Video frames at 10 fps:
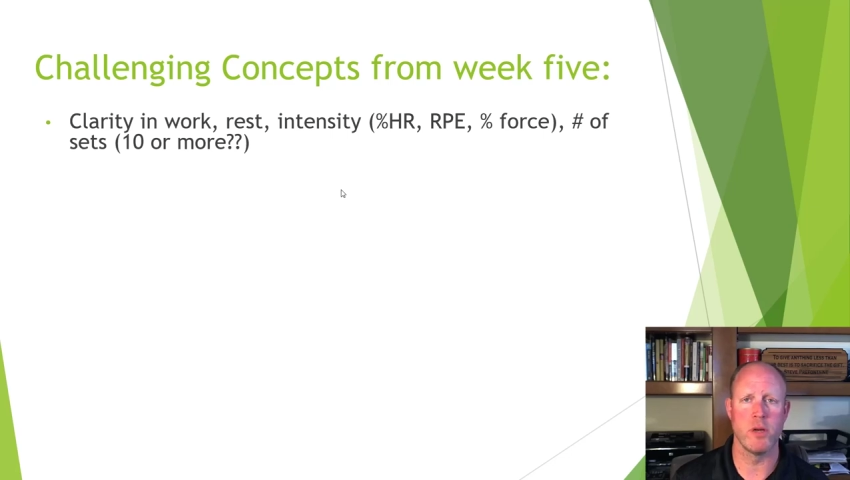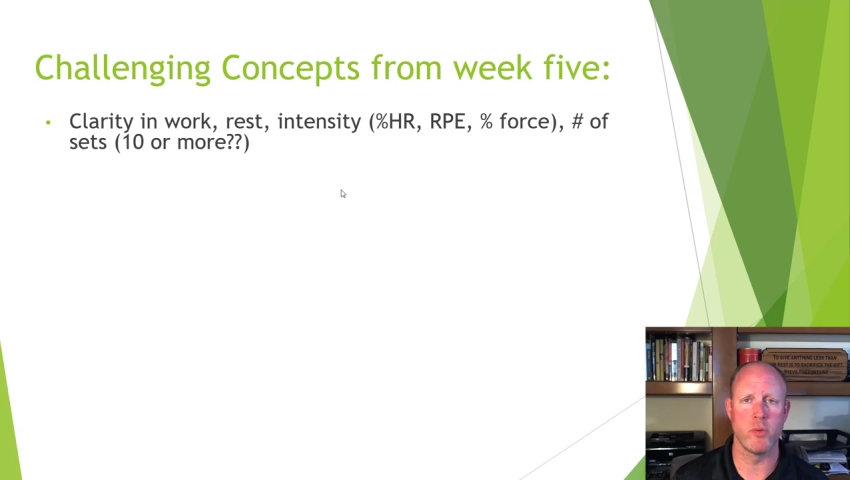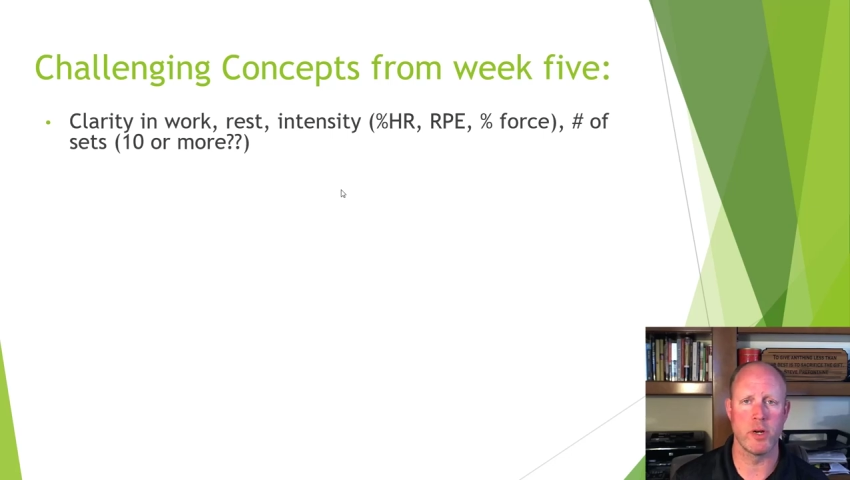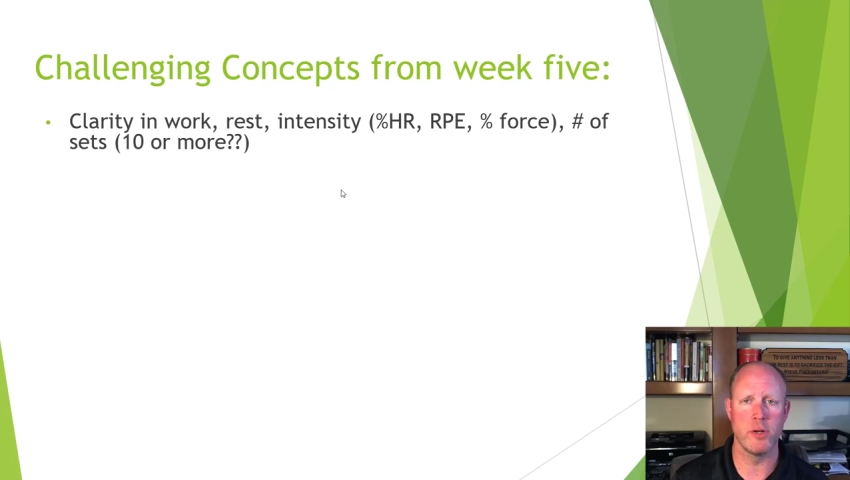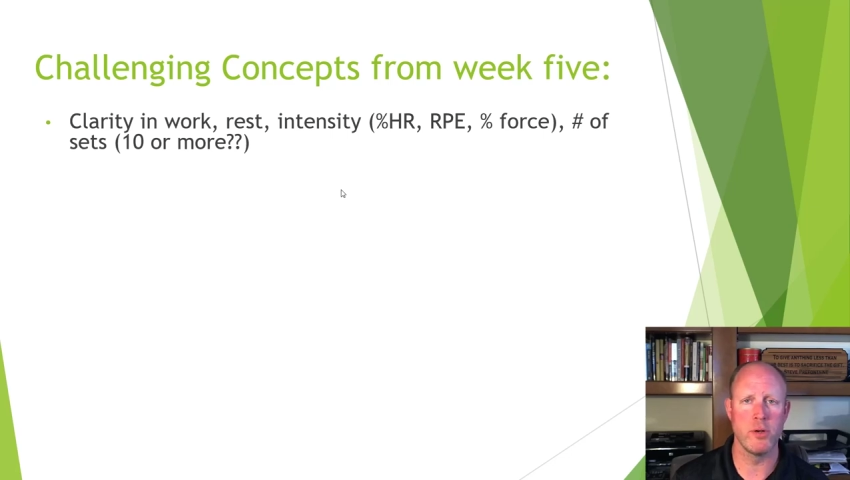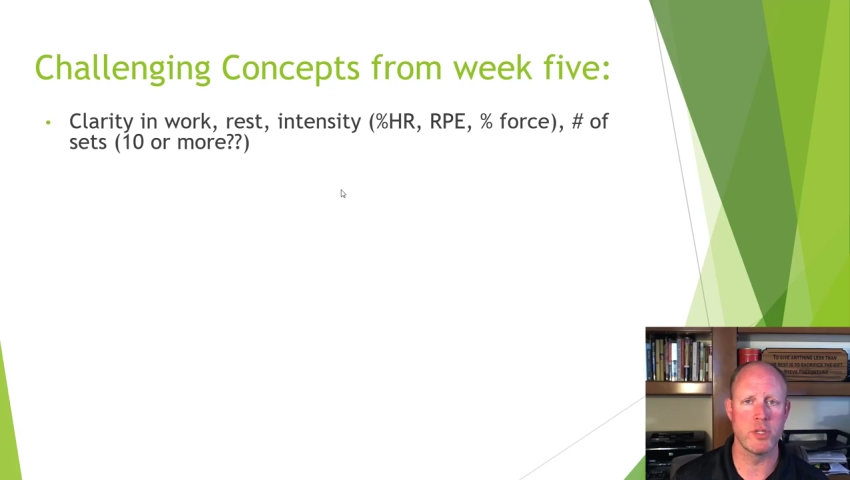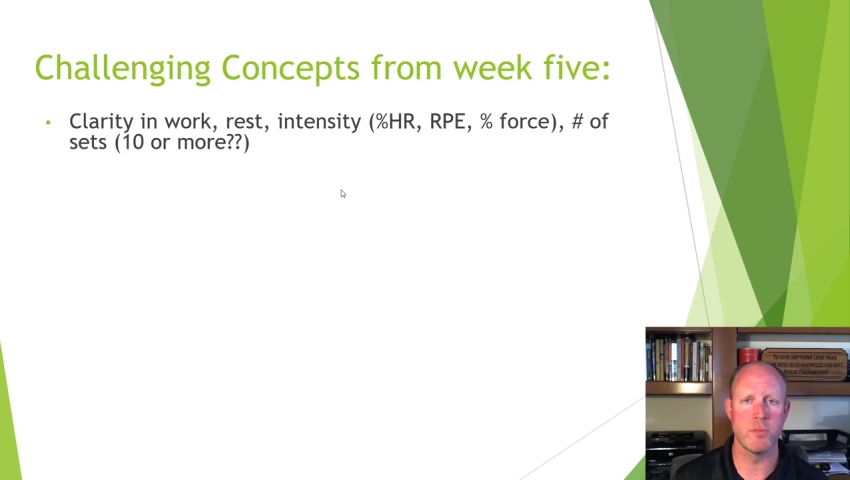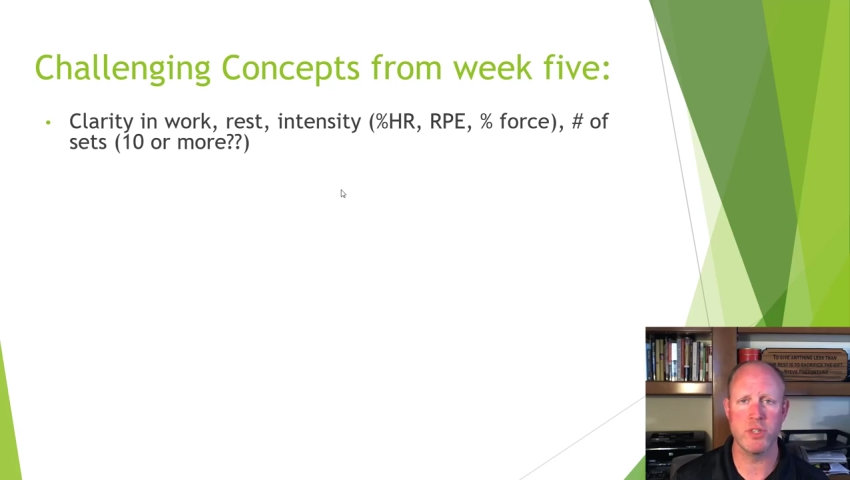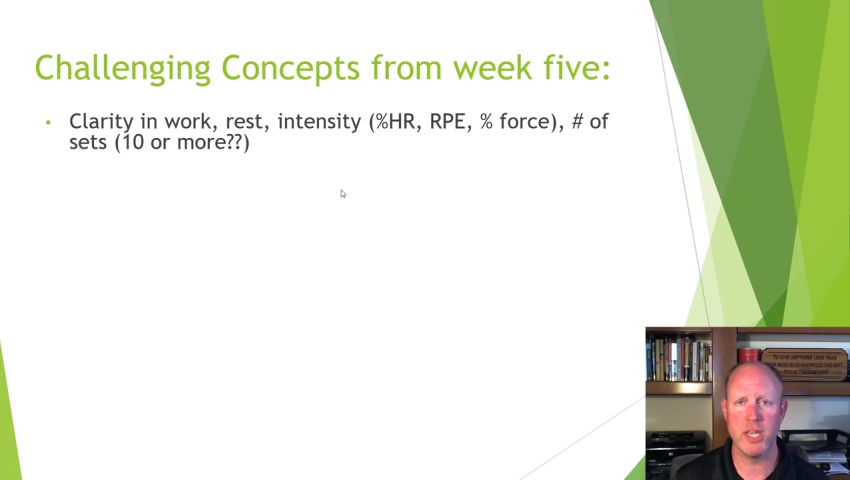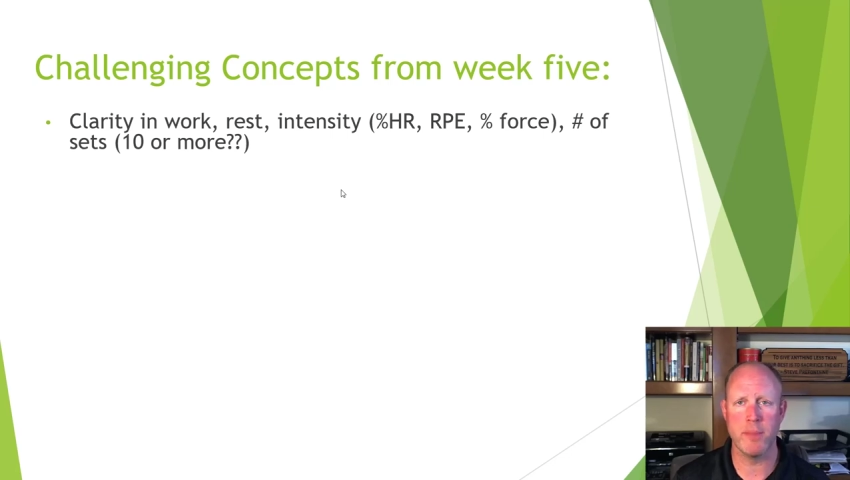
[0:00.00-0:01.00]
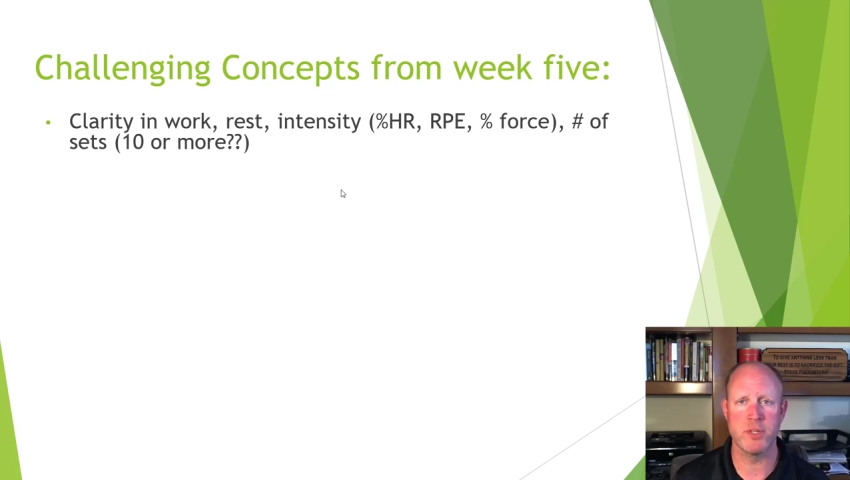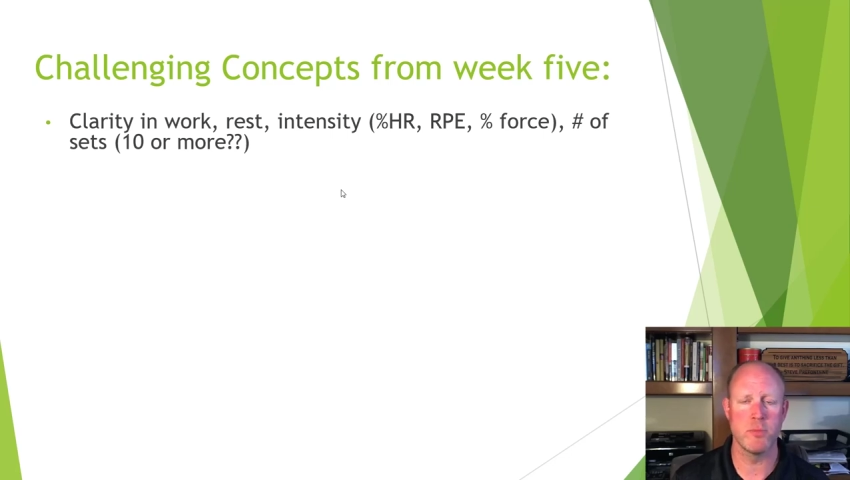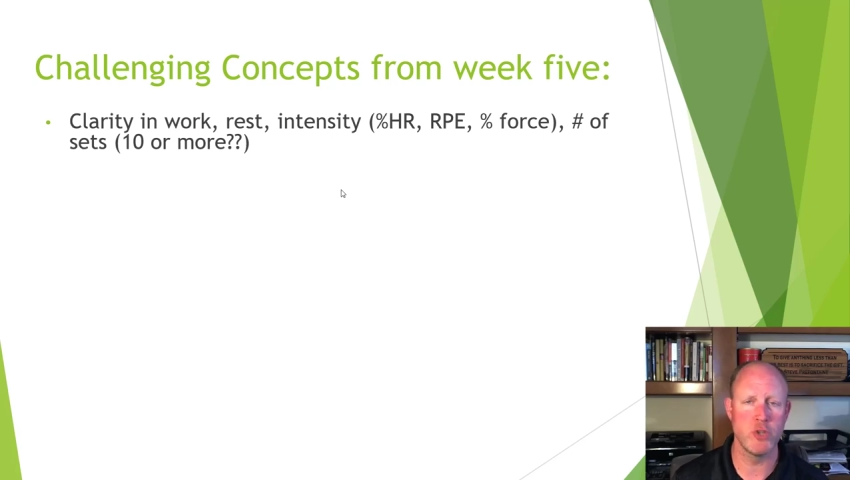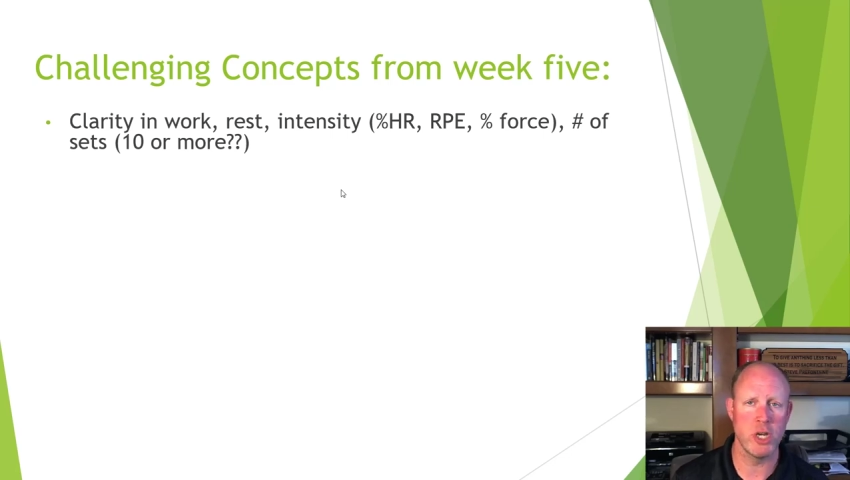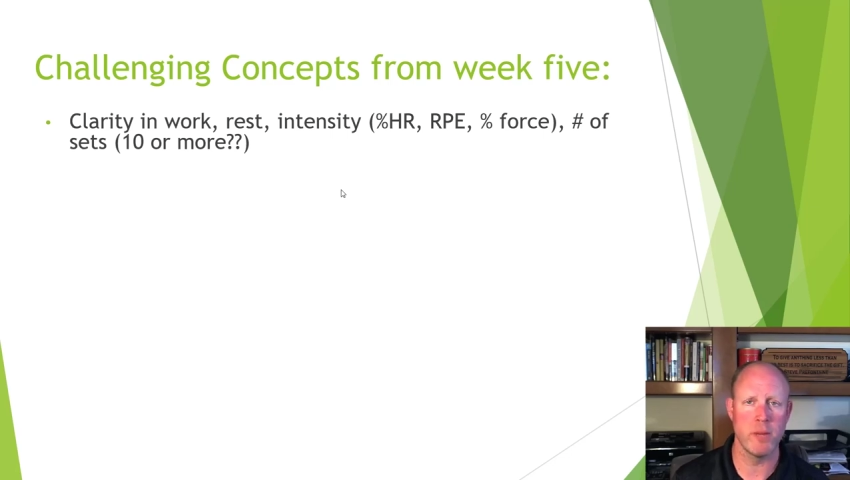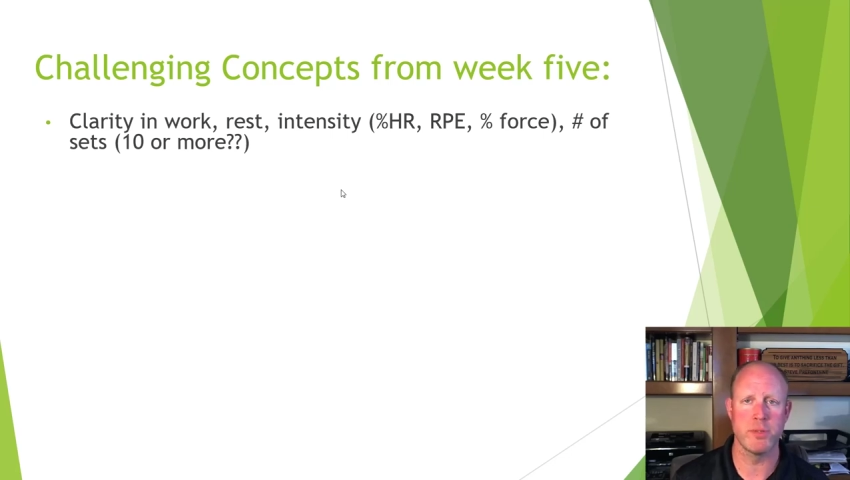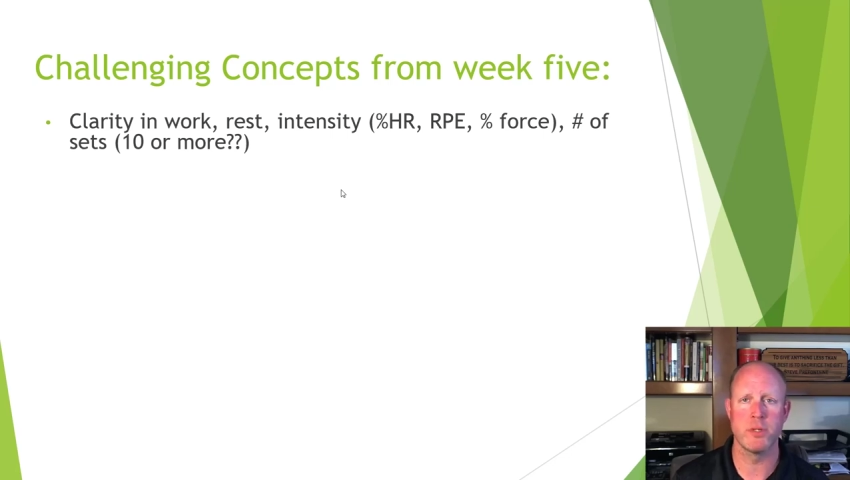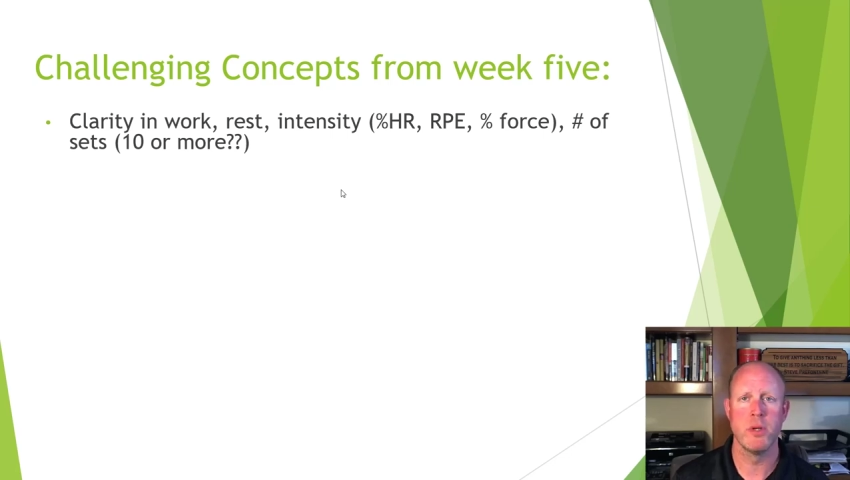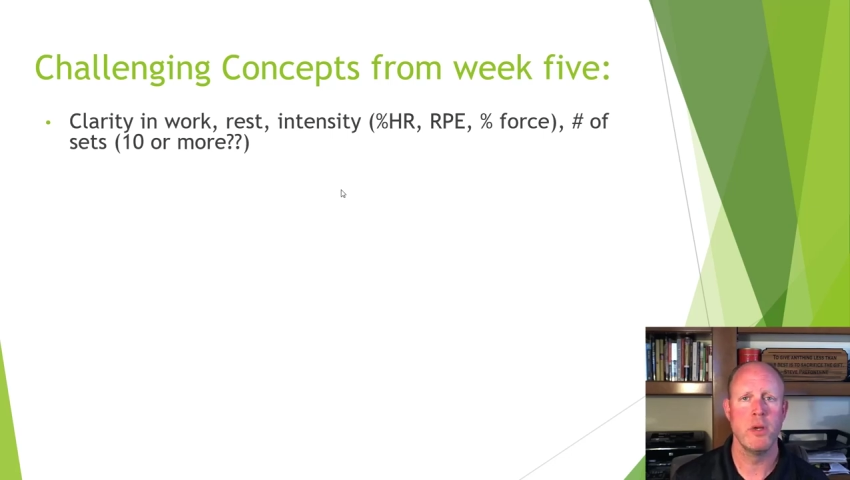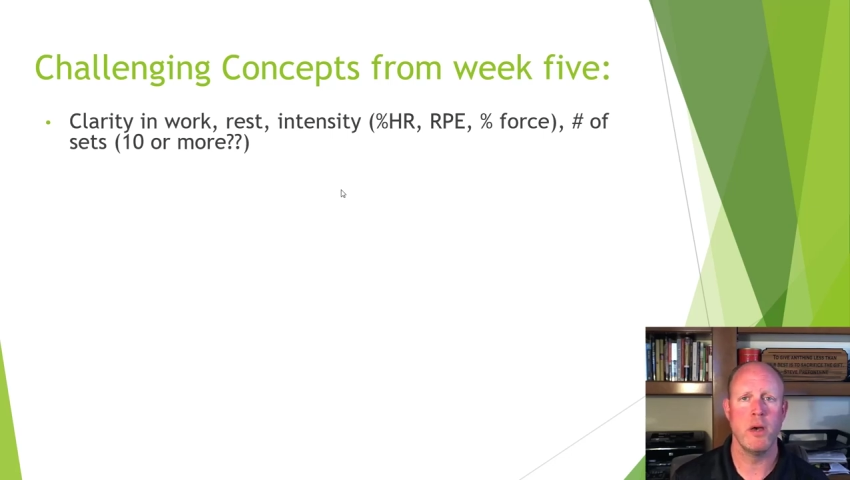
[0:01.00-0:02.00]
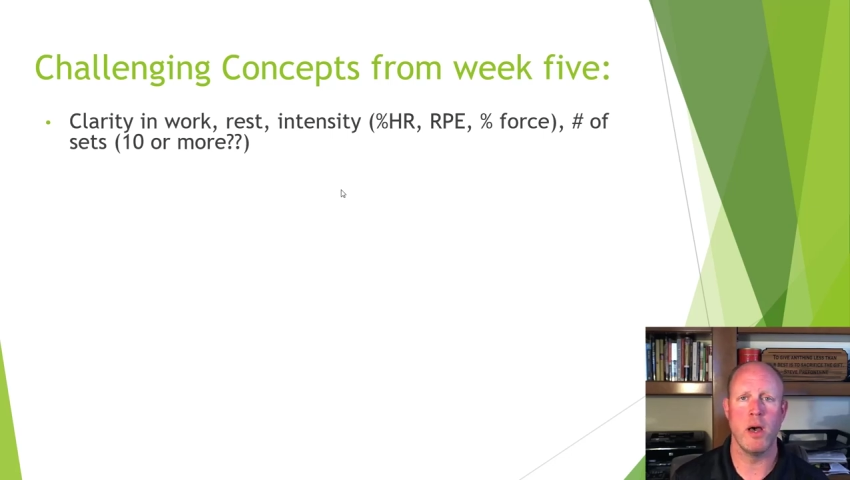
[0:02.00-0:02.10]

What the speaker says: we're going to do some skips, some jumps,